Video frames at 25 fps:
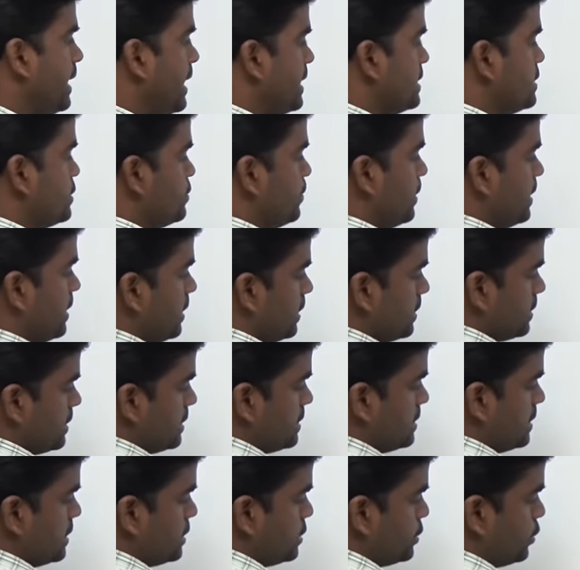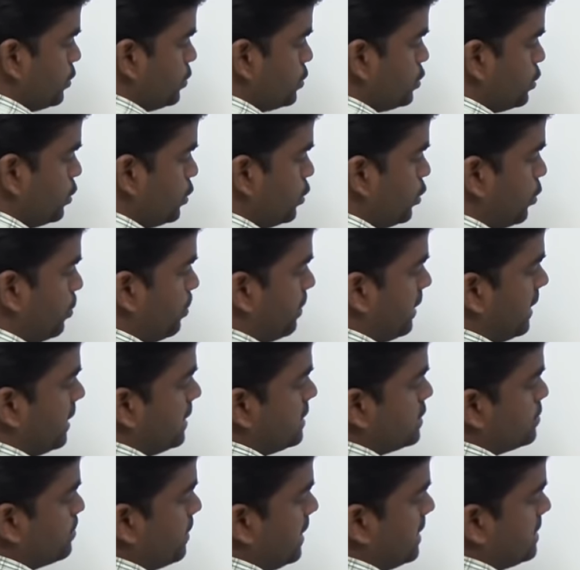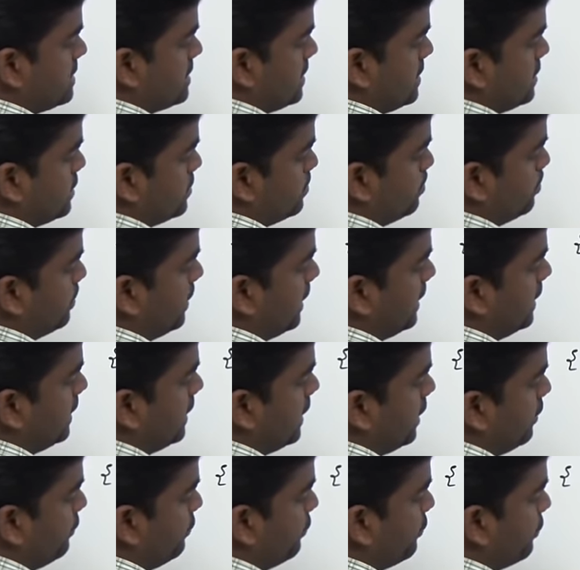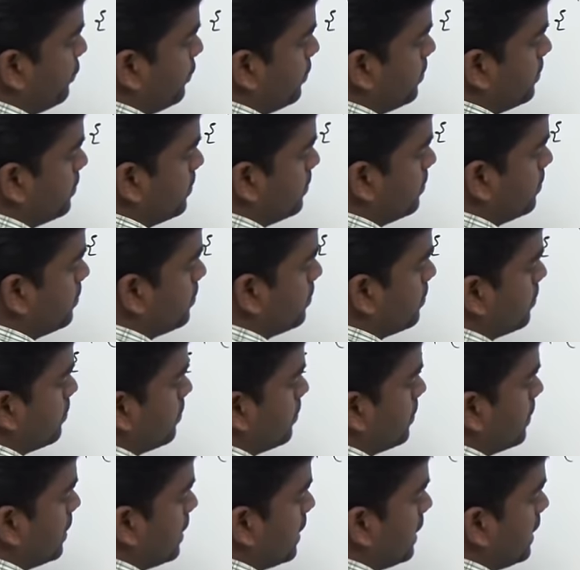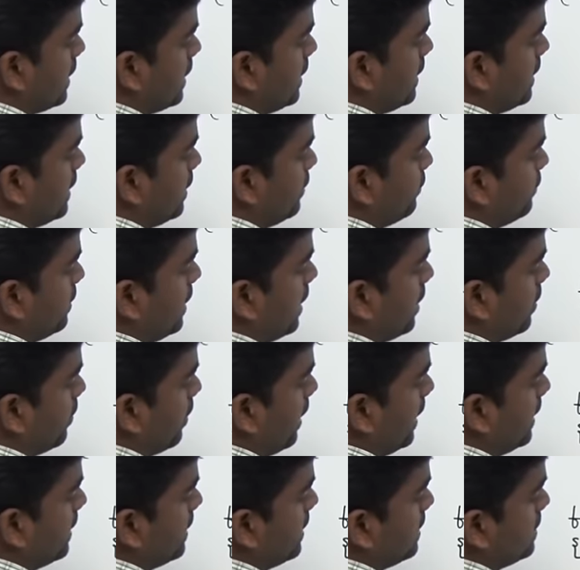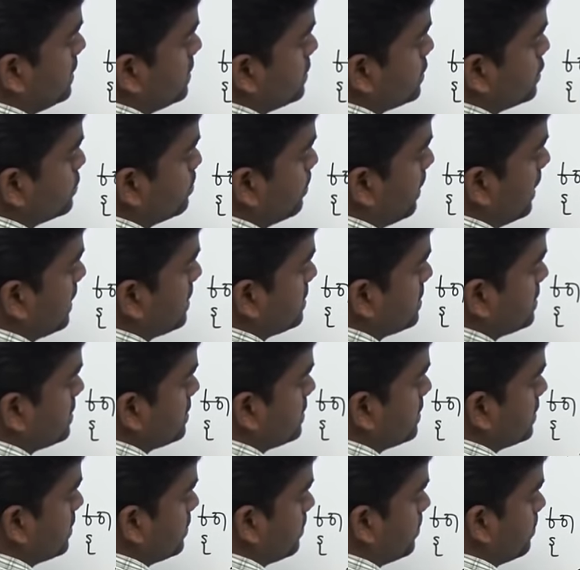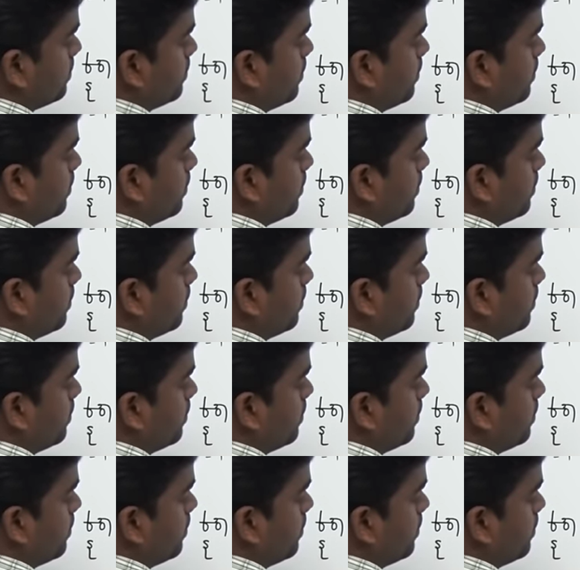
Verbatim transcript: next one this is used to print spaces printf here we are writing space